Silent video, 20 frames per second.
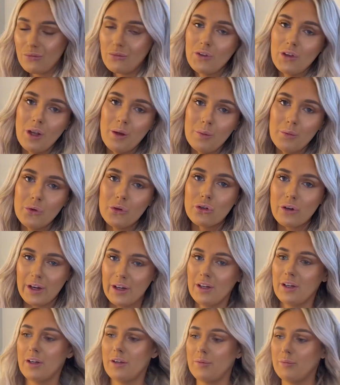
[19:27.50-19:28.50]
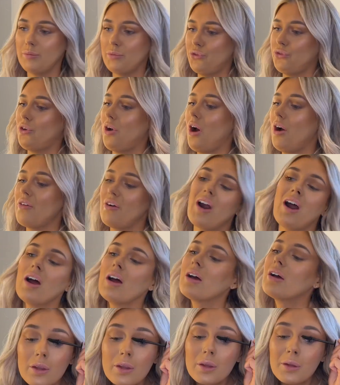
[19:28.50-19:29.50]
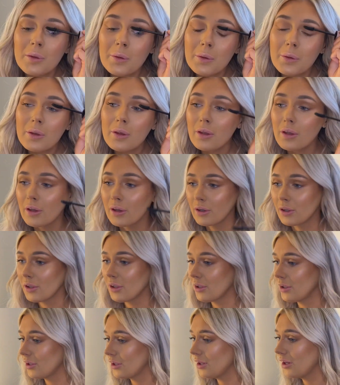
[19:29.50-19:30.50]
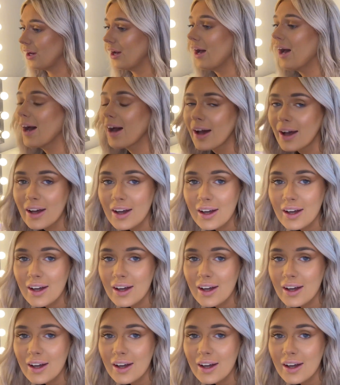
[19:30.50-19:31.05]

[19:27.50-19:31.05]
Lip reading: I'm not great at mascara. Ha!